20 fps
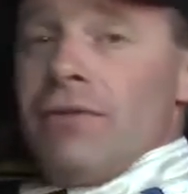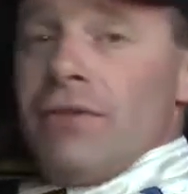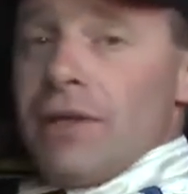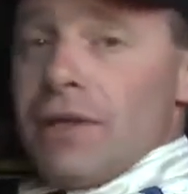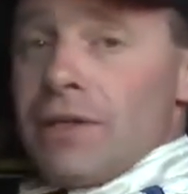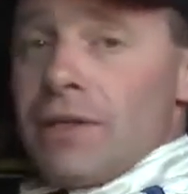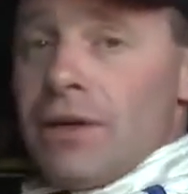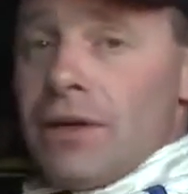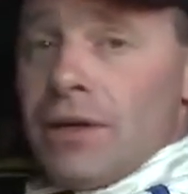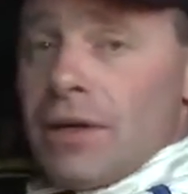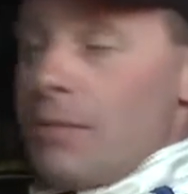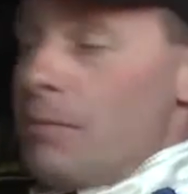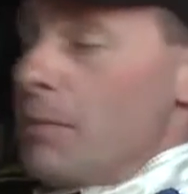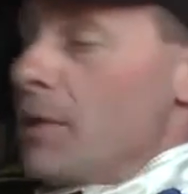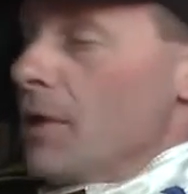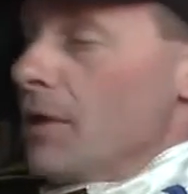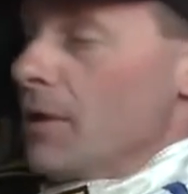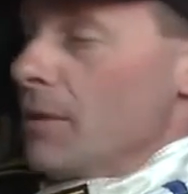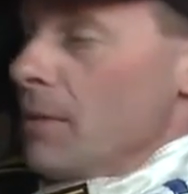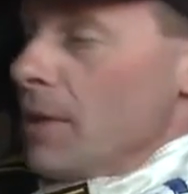feet tall
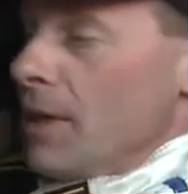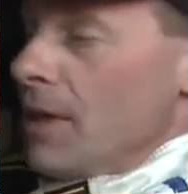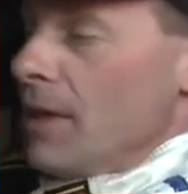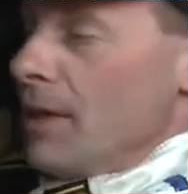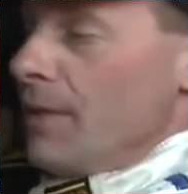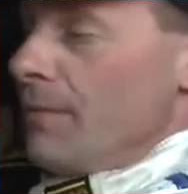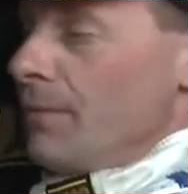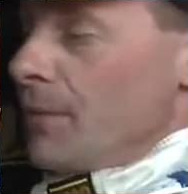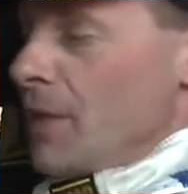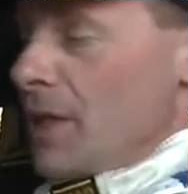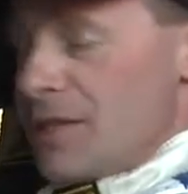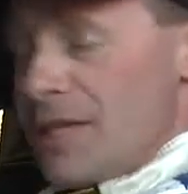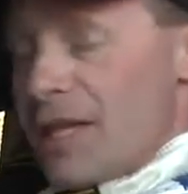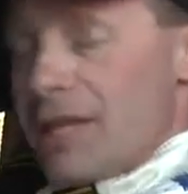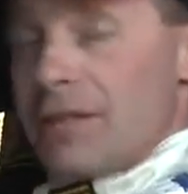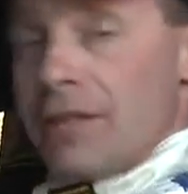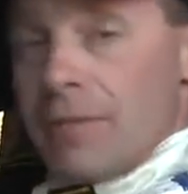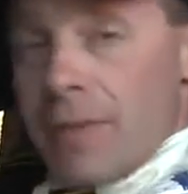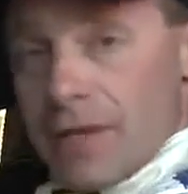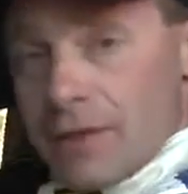compared to me. He's
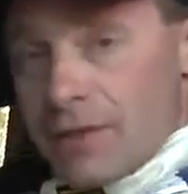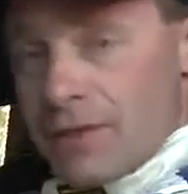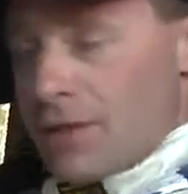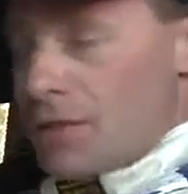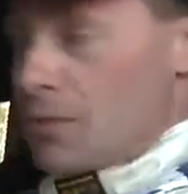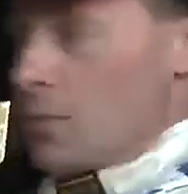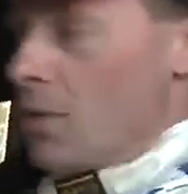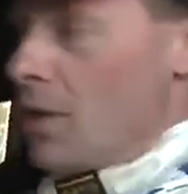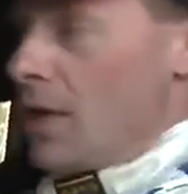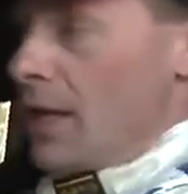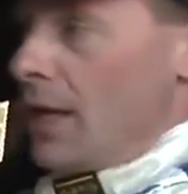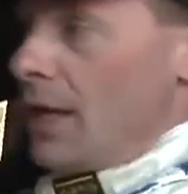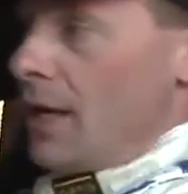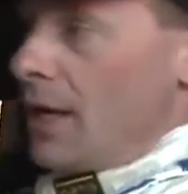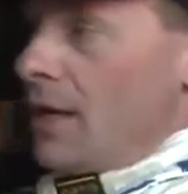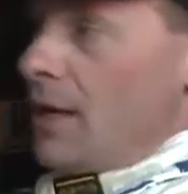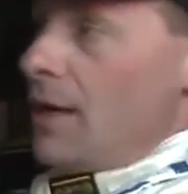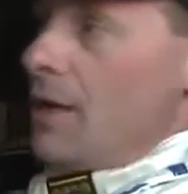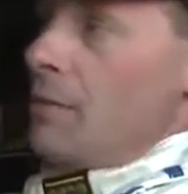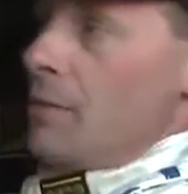actually about 6'1",
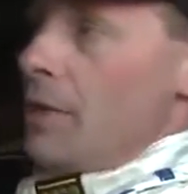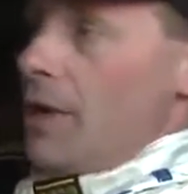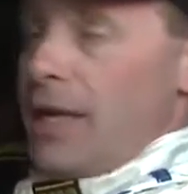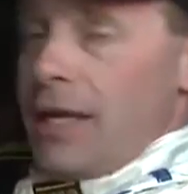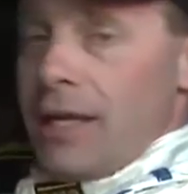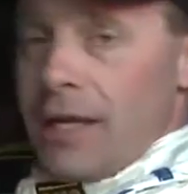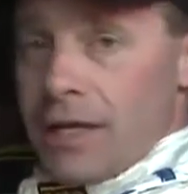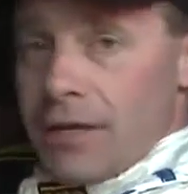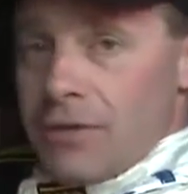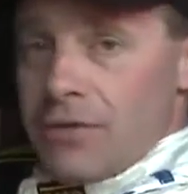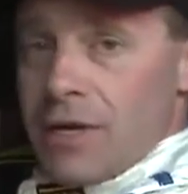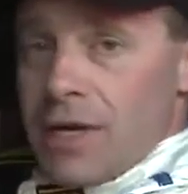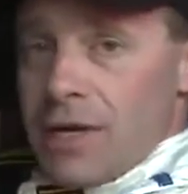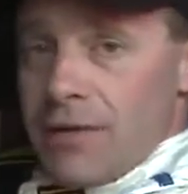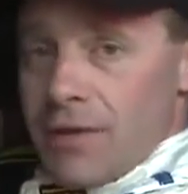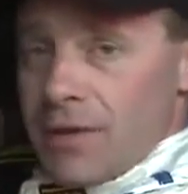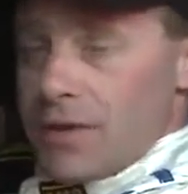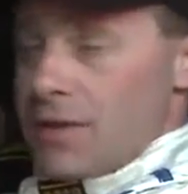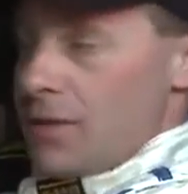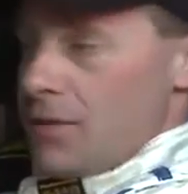but he can
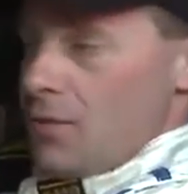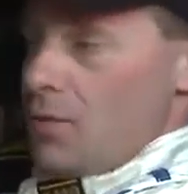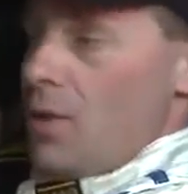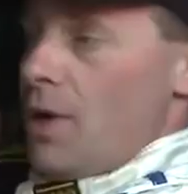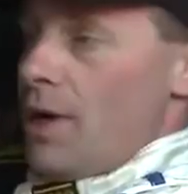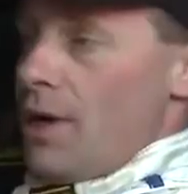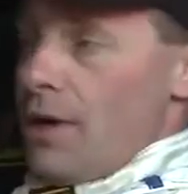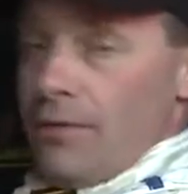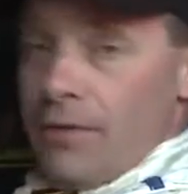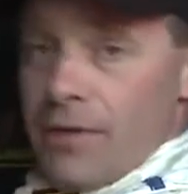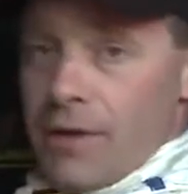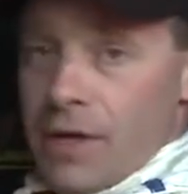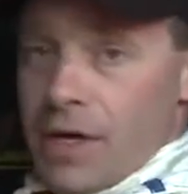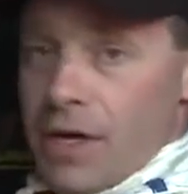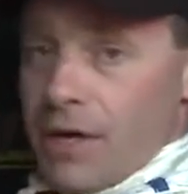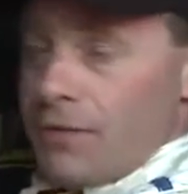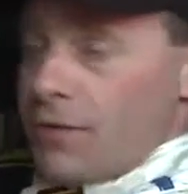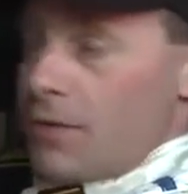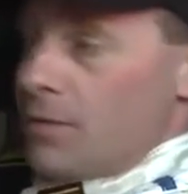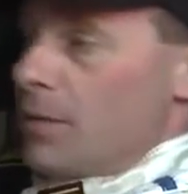drive this as well very
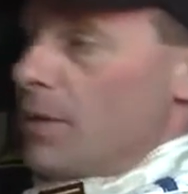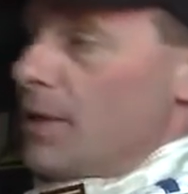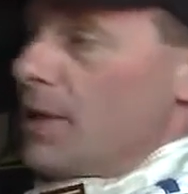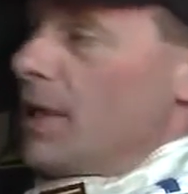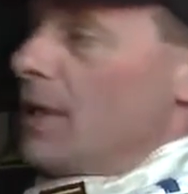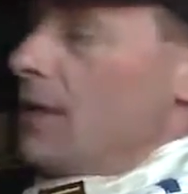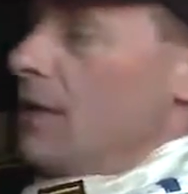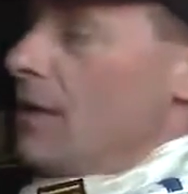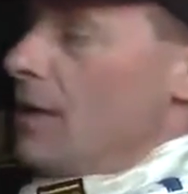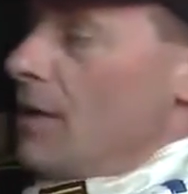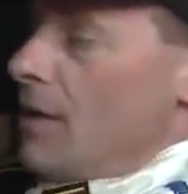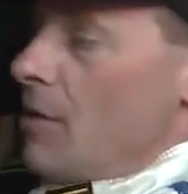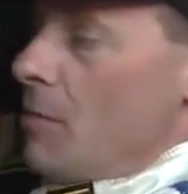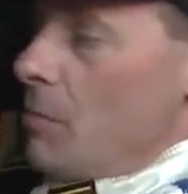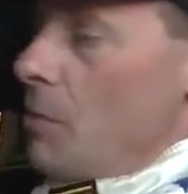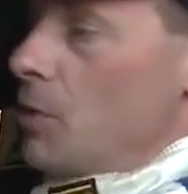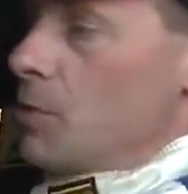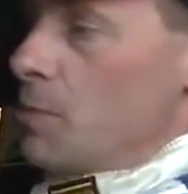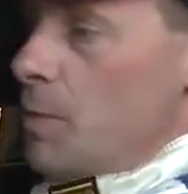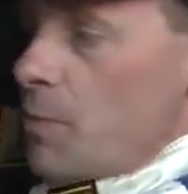comfortably.
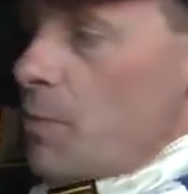Most